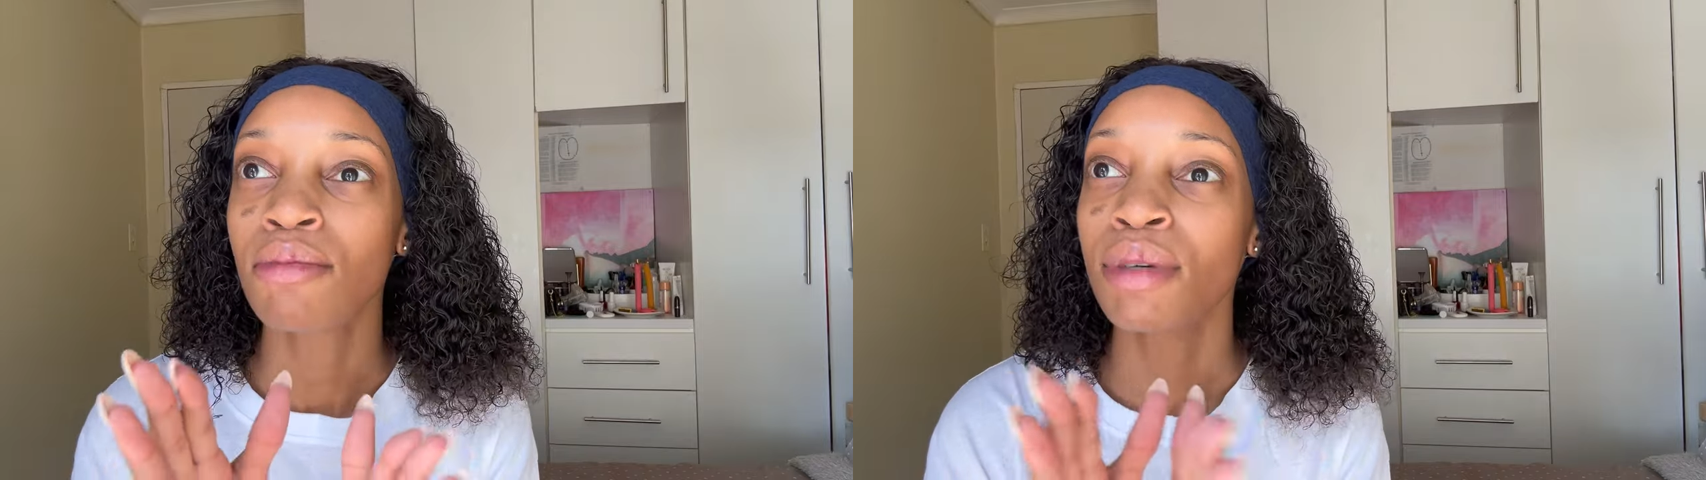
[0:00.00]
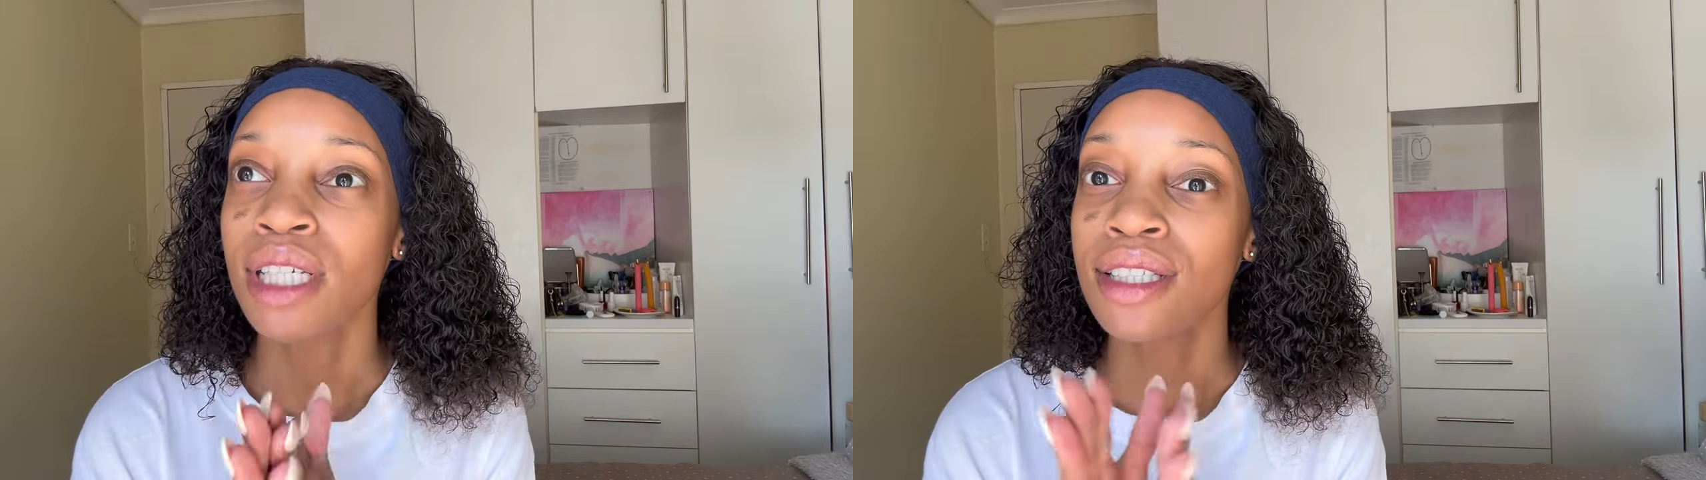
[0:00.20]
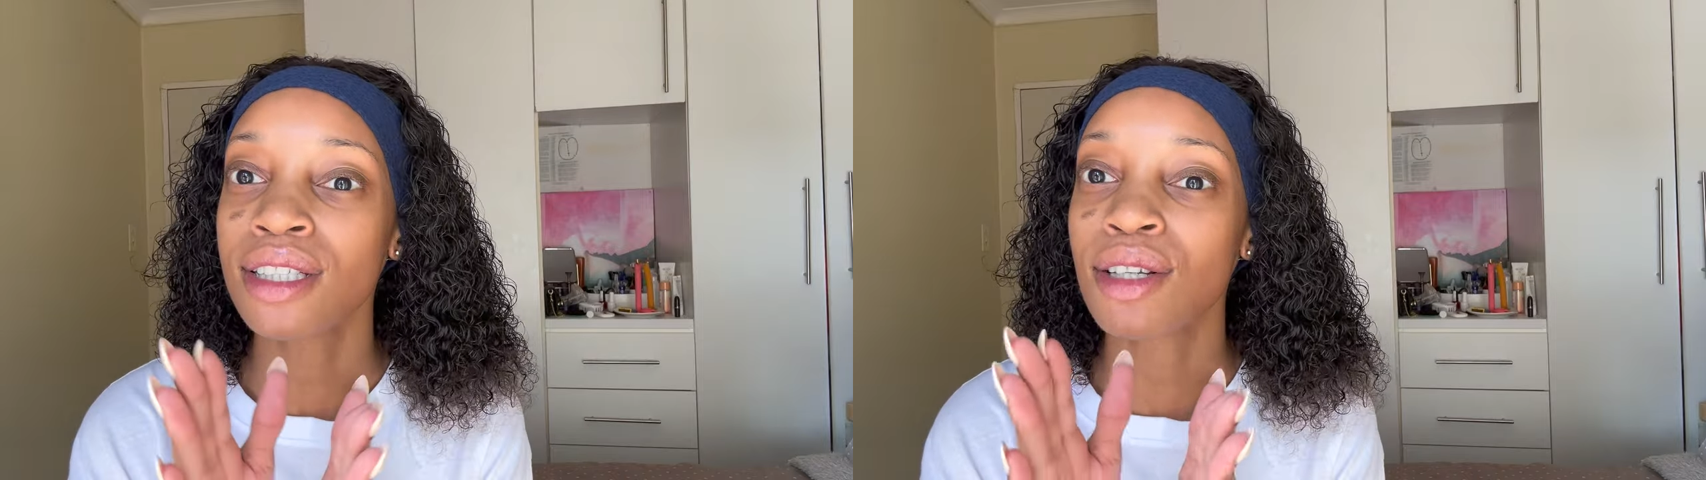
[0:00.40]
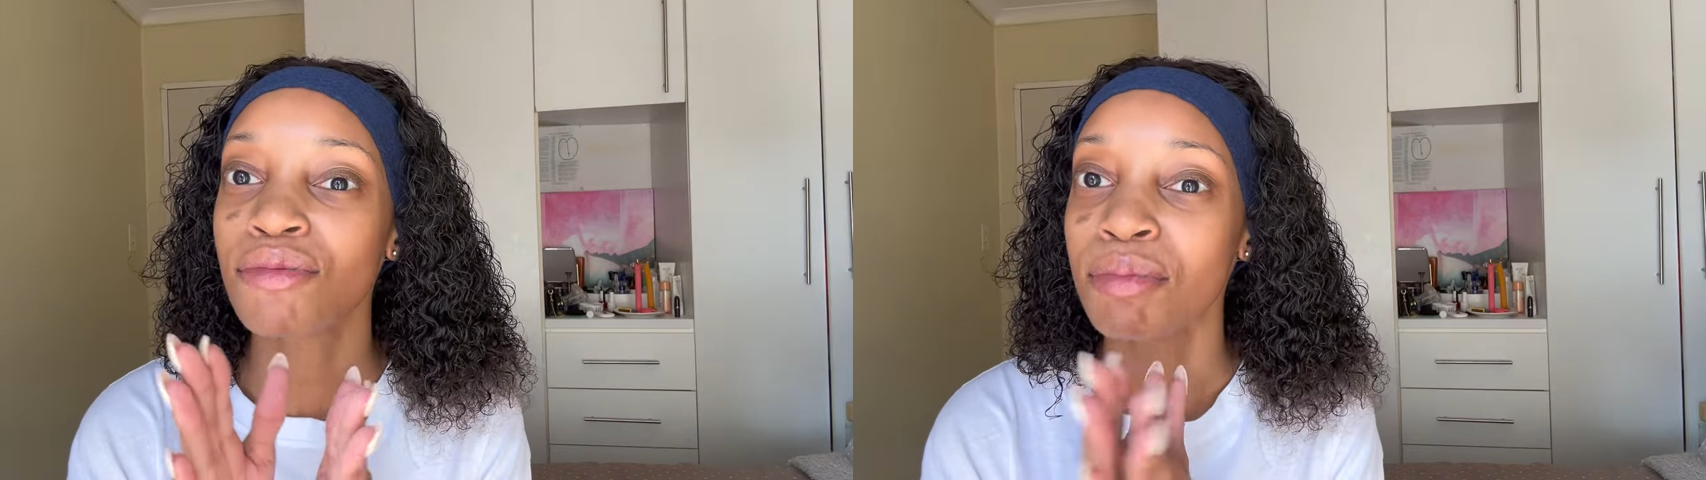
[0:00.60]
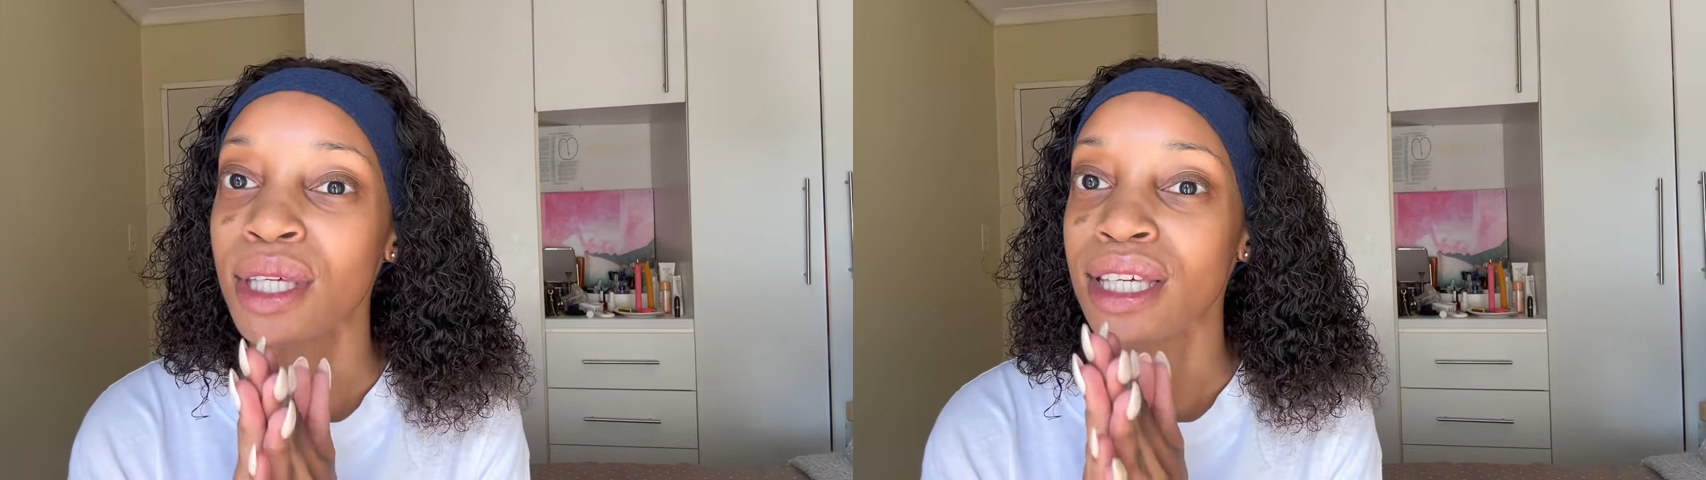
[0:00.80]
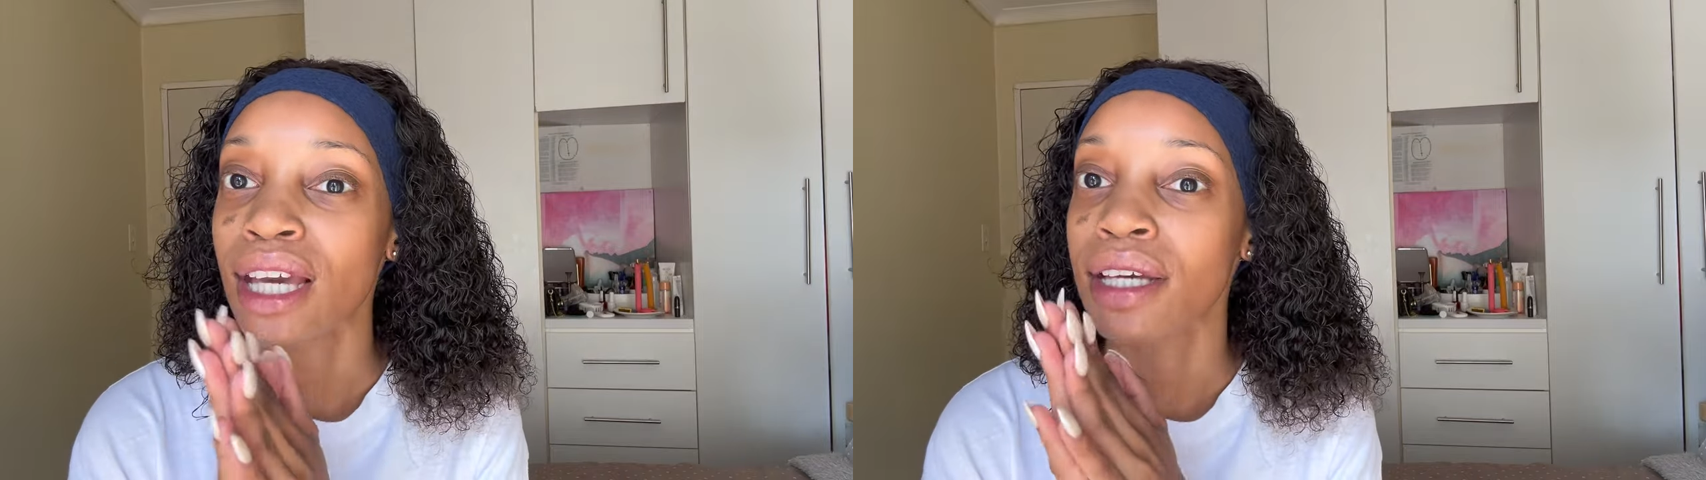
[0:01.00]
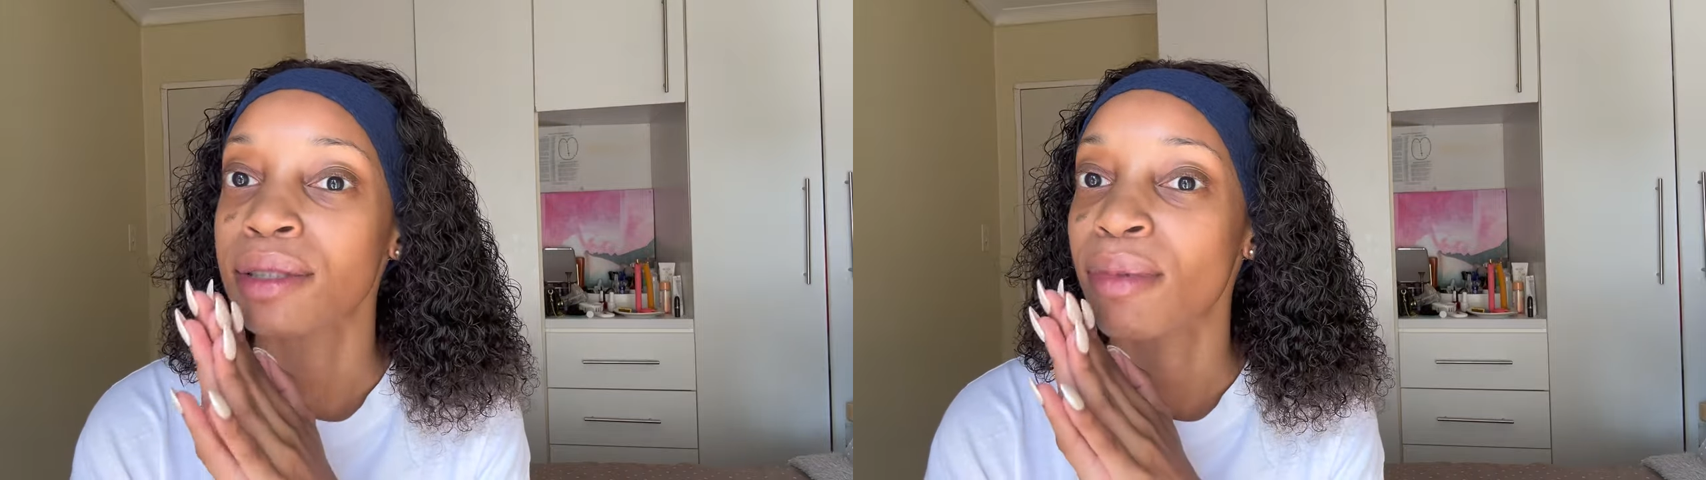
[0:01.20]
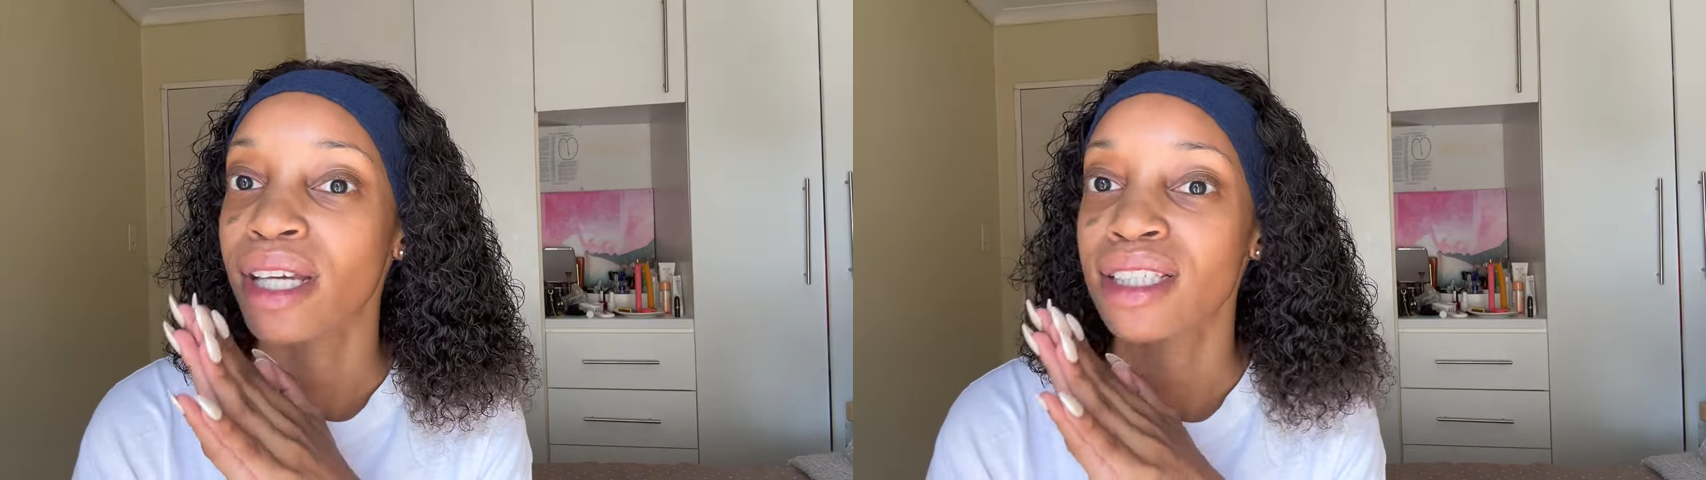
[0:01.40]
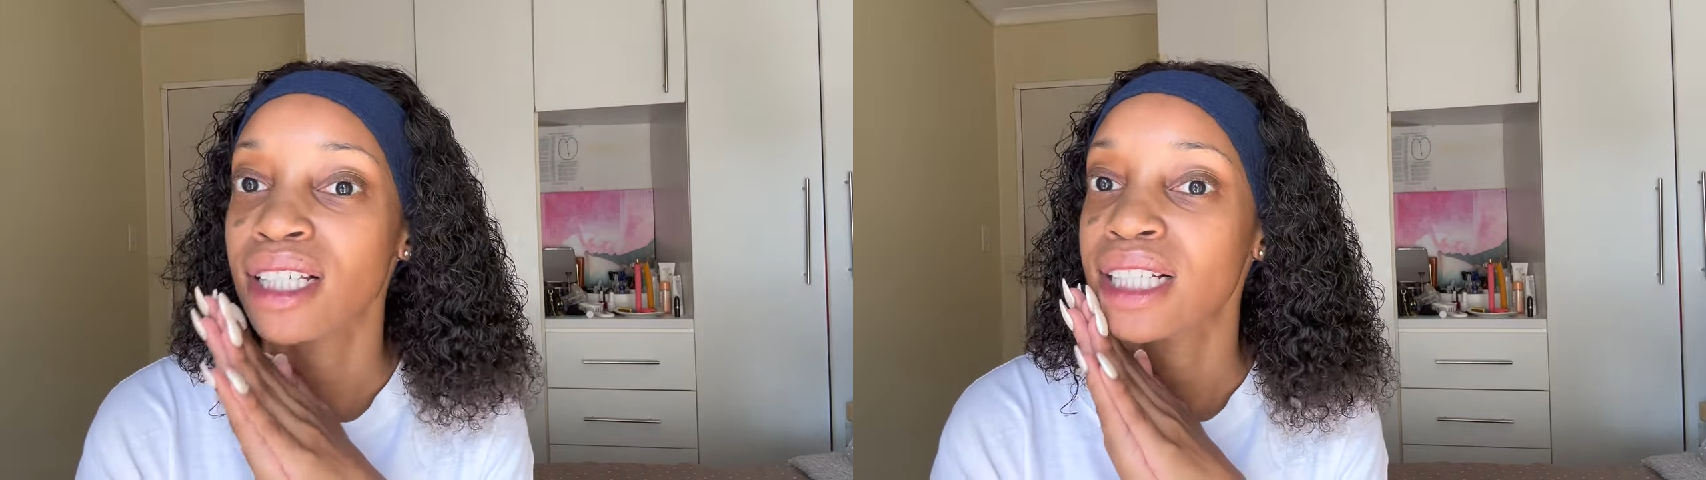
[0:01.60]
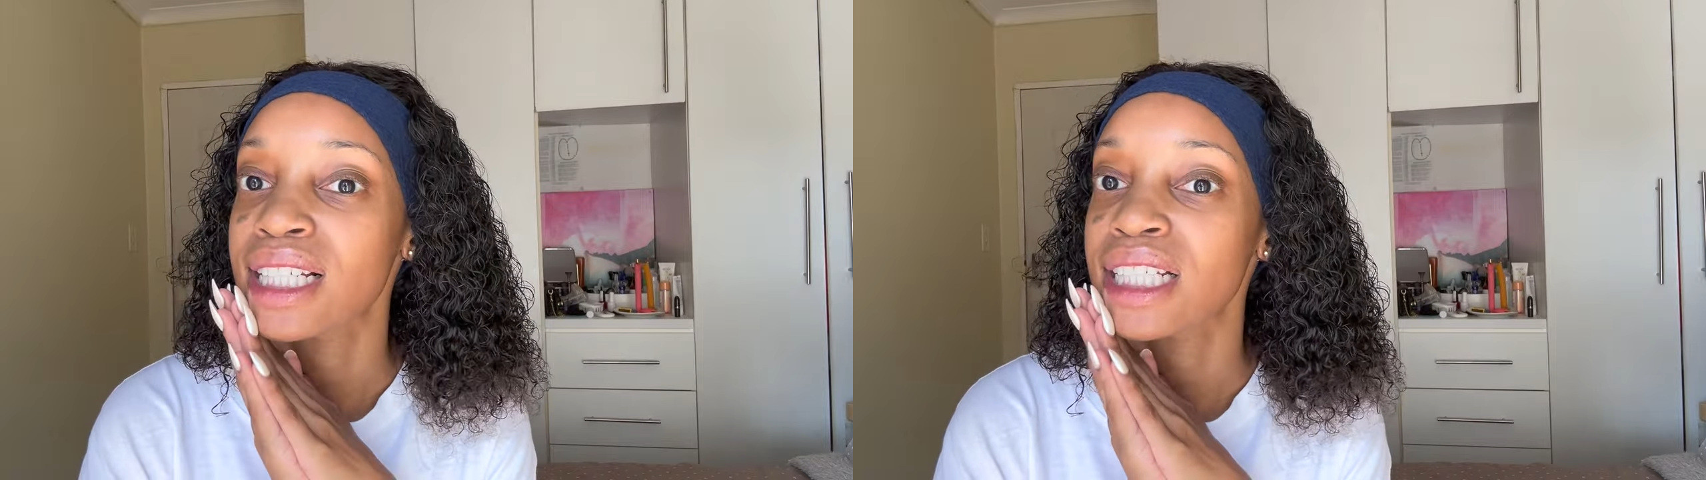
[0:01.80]
Pieces of Phiii is
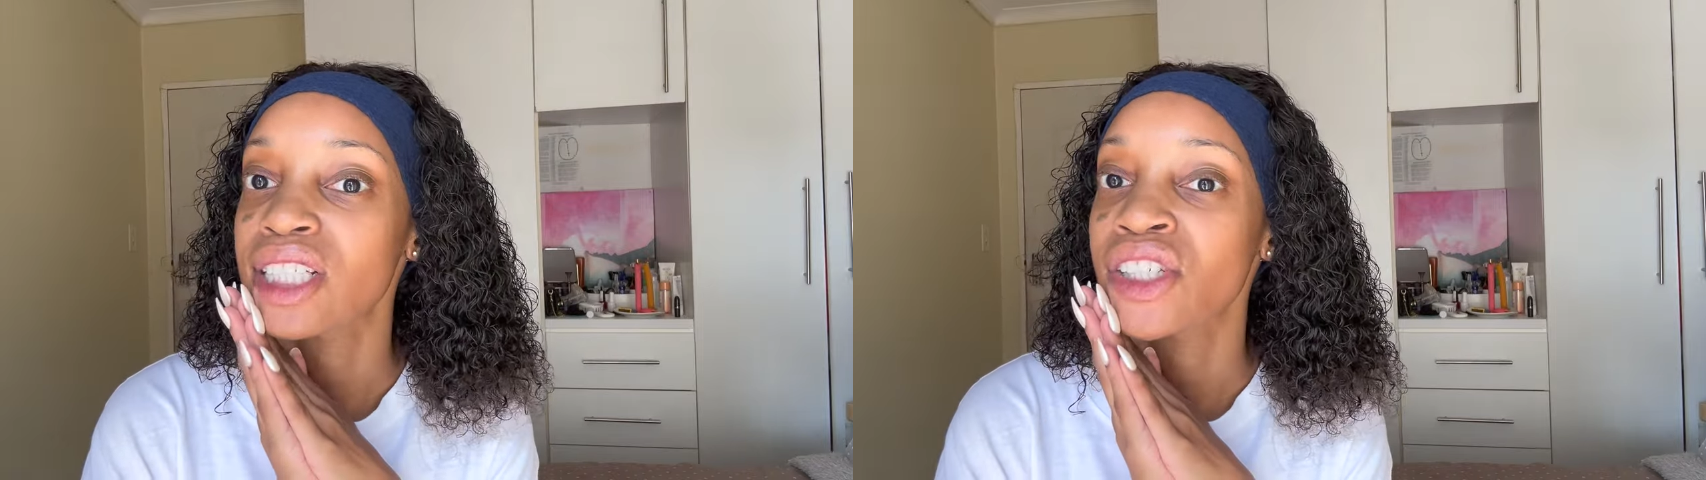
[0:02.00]
basically